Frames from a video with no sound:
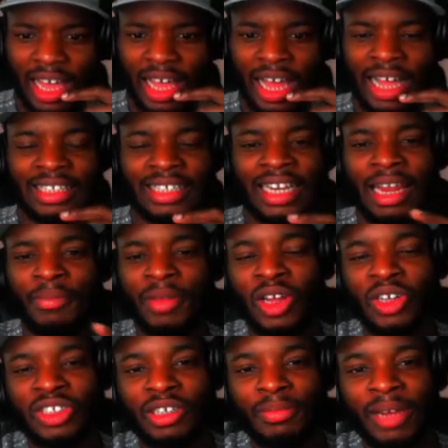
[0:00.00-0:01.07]
Guys, and let me
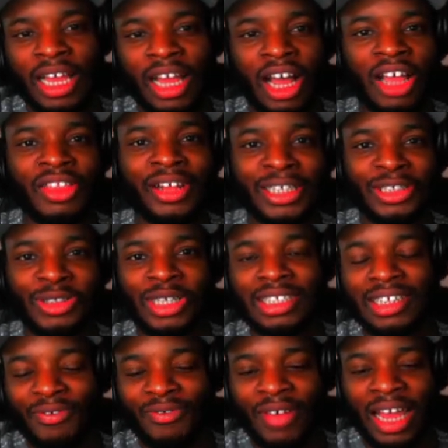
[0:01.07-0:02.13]
know some like other
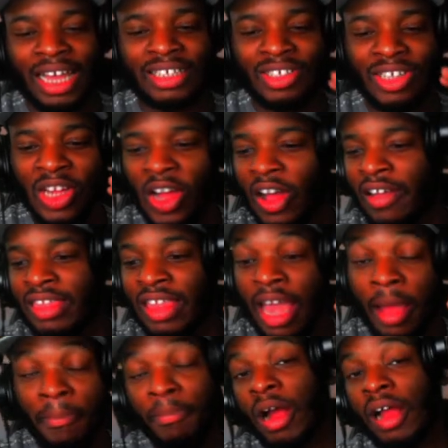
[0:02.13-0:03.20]
interesting facts
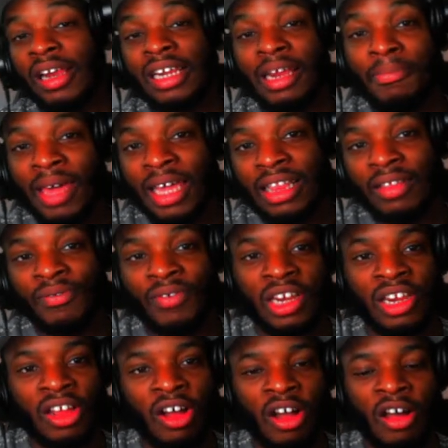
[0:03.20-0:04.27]
that probably didn't make the
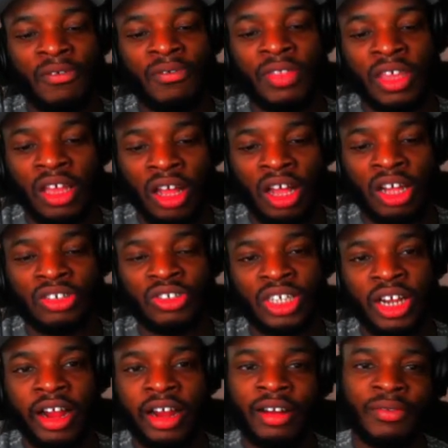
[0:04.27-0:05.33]
video of the
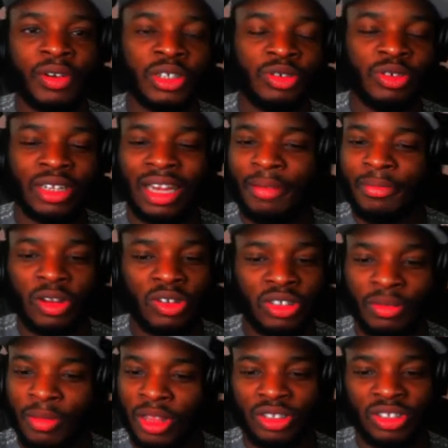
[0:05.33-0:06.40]
100-year anniversary. Let me know
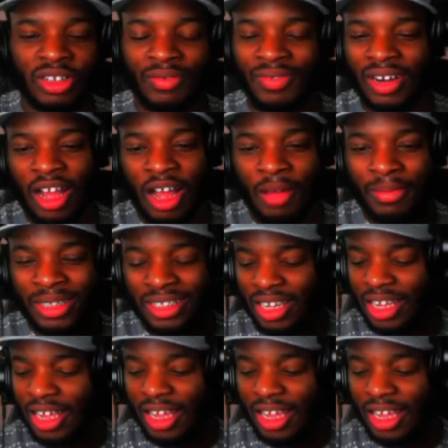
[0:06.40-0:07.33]
some other stuff in the comments.